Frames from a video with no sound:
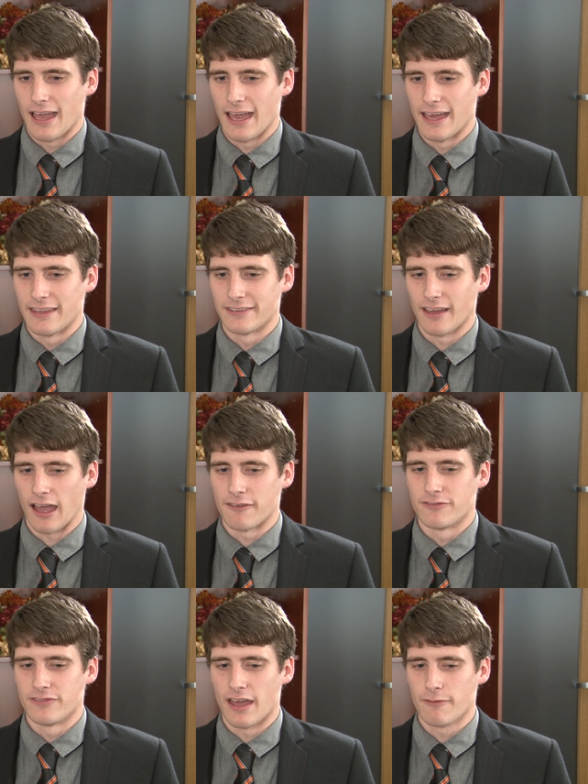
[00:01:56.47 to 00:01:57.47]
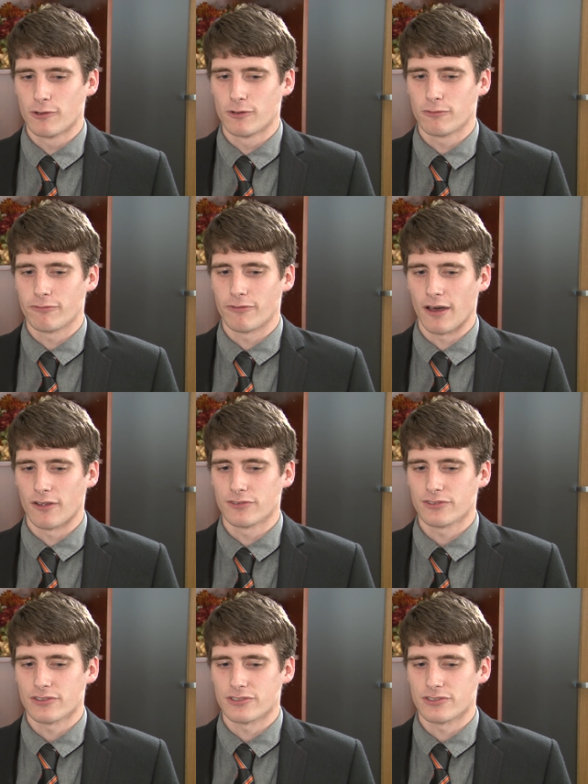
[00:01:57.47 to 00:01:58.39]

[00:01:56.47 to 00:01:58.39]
And I've never felt